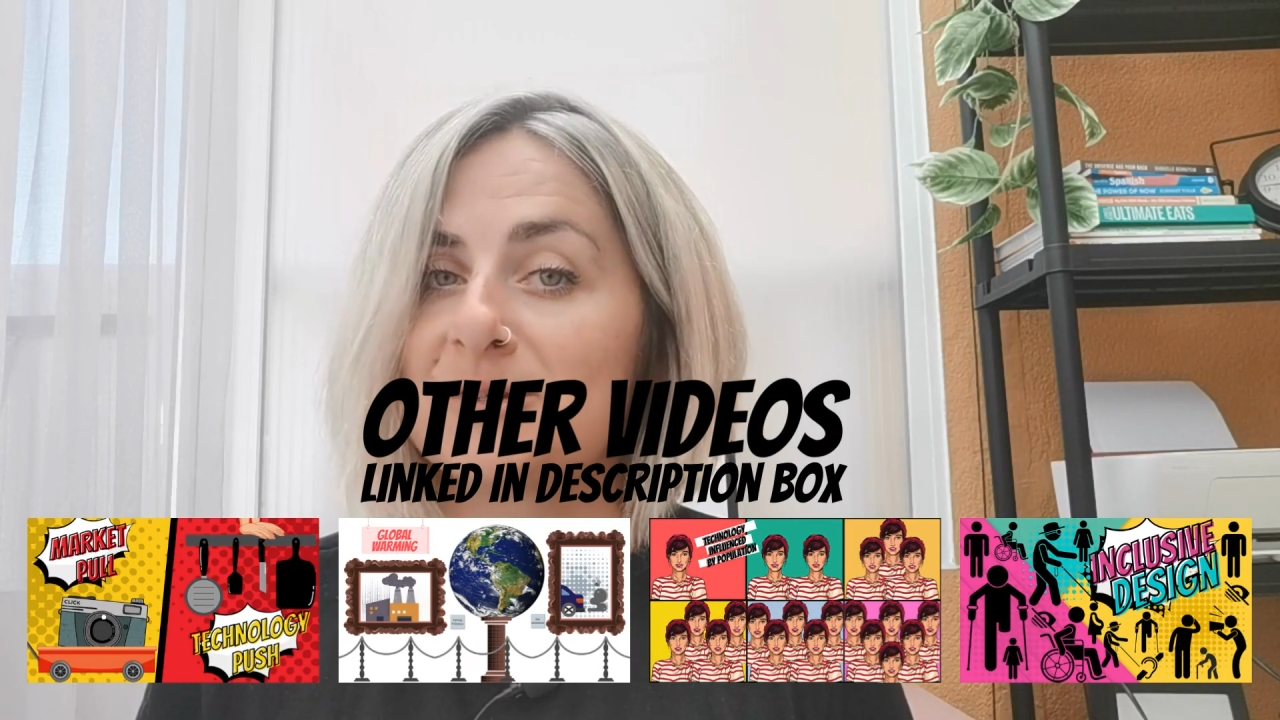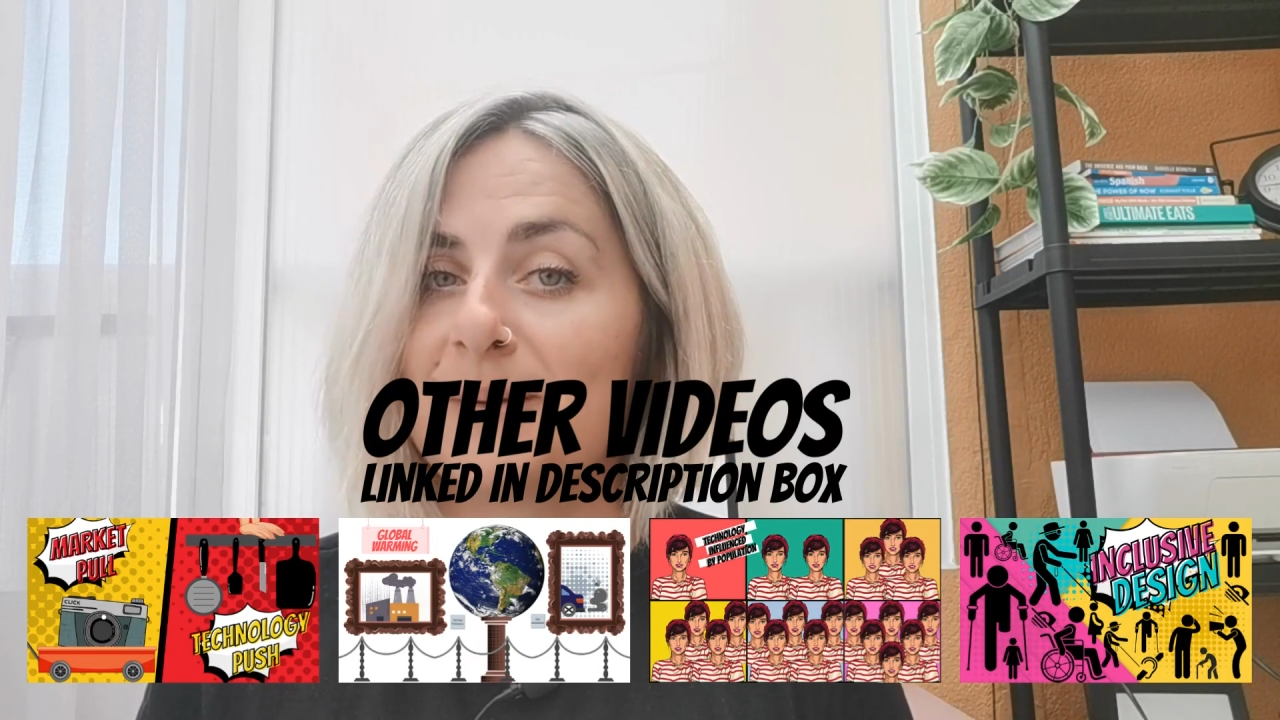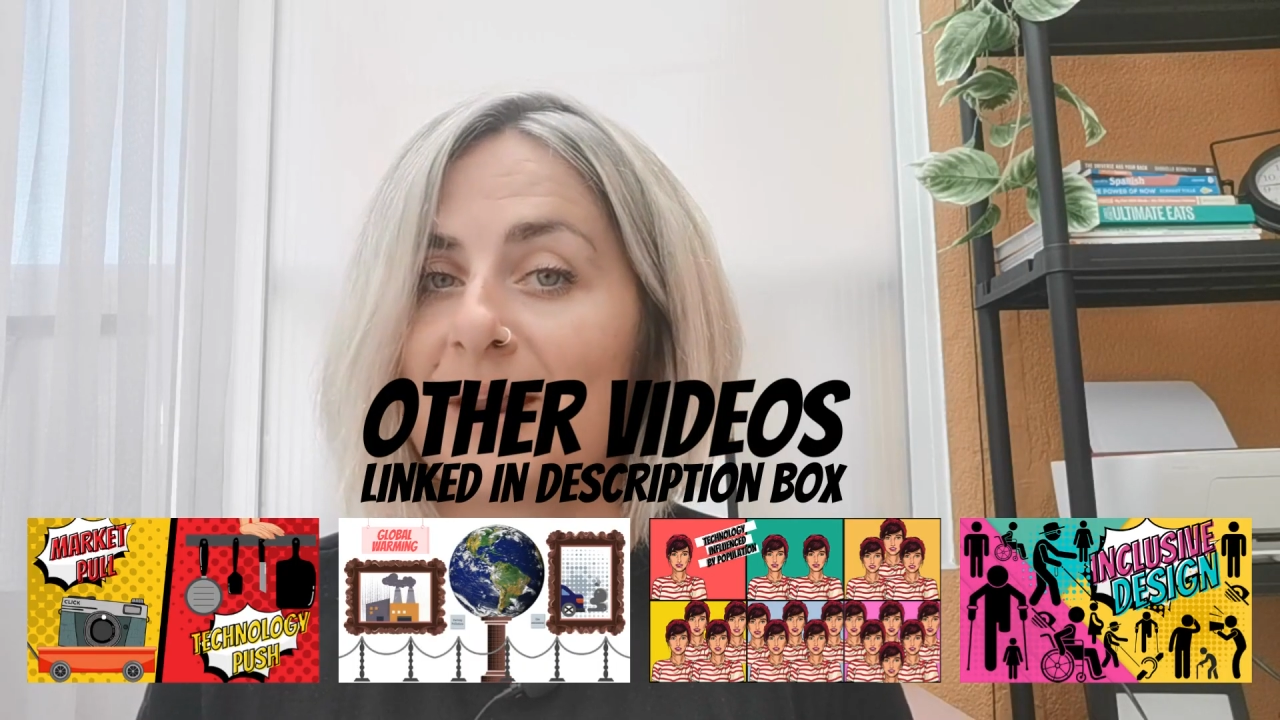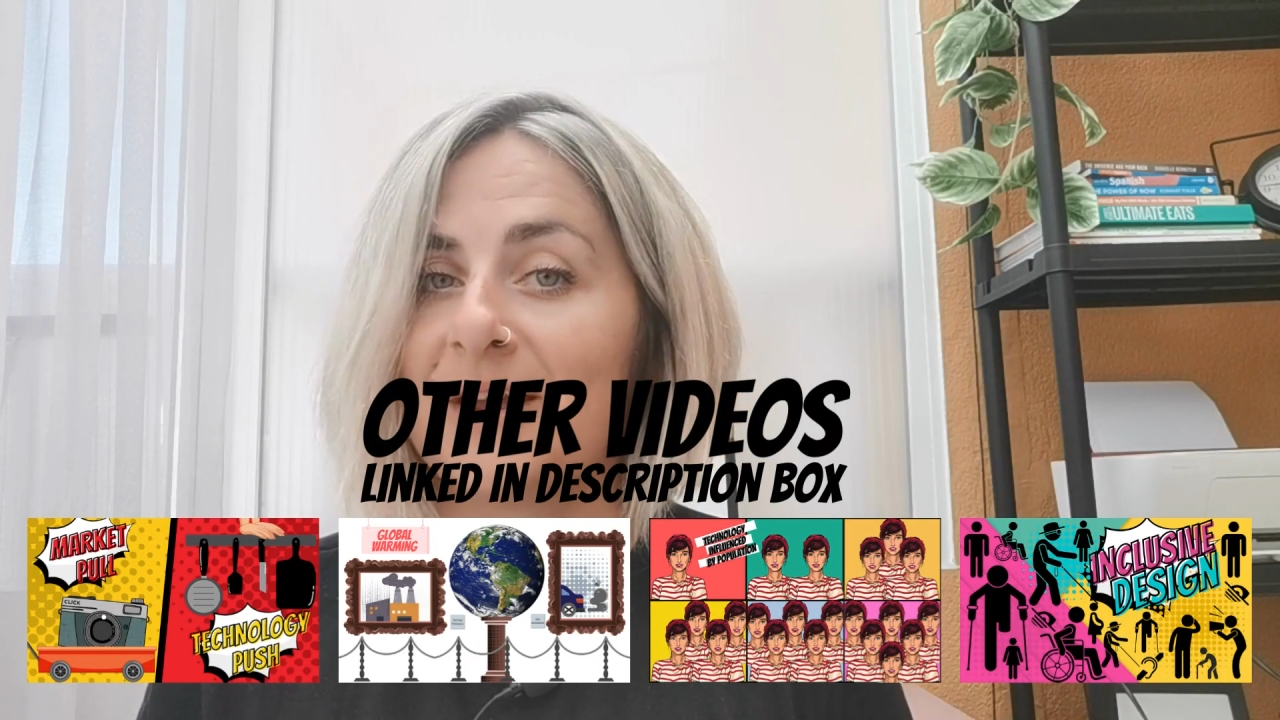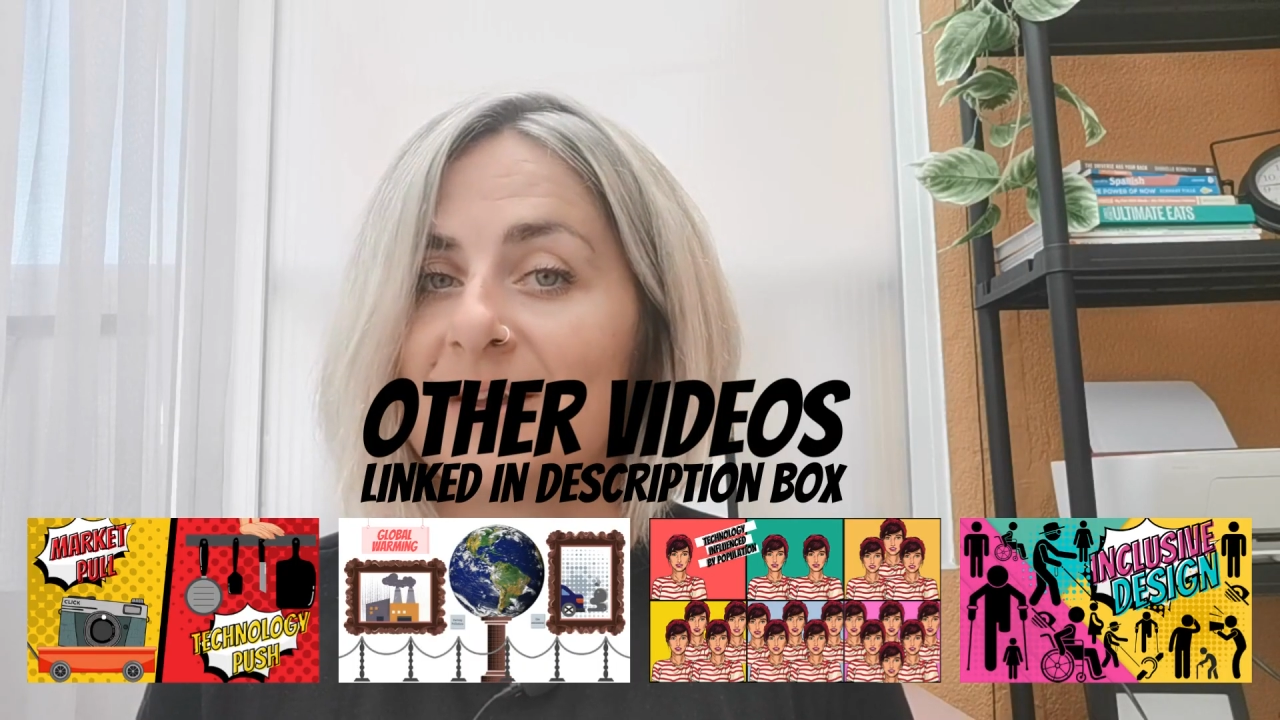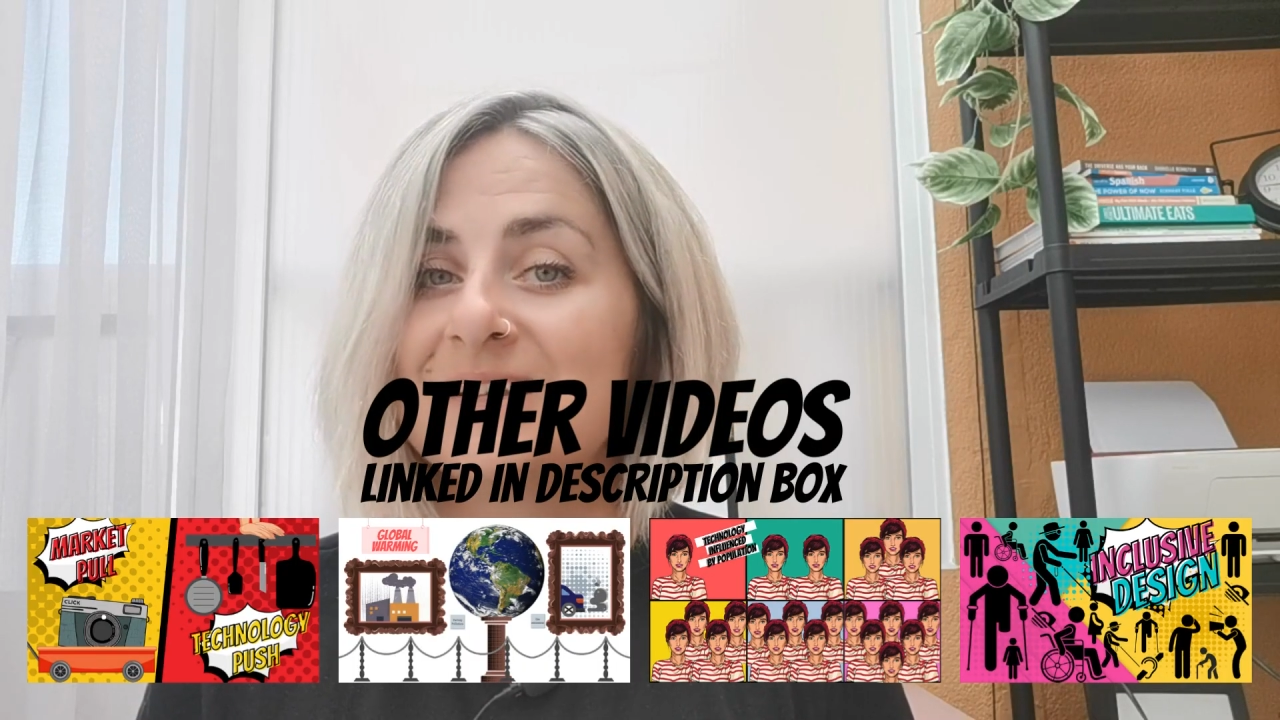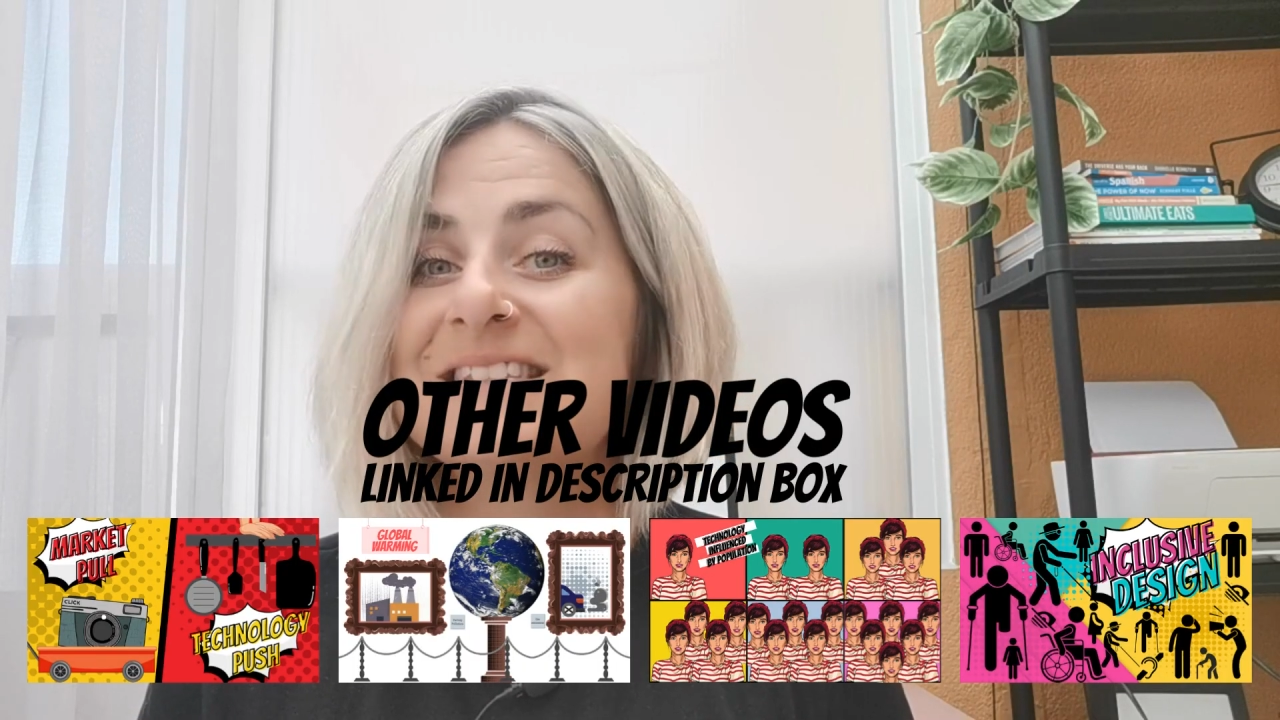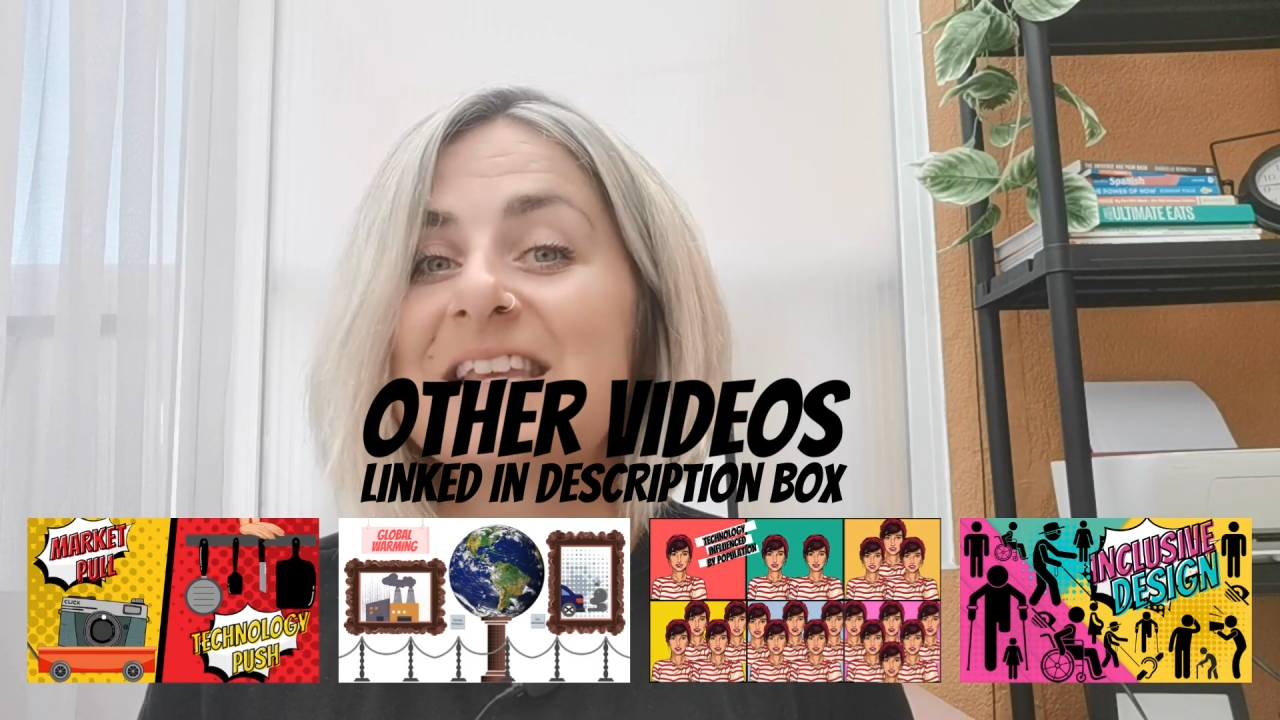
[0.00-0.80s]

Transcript: box below.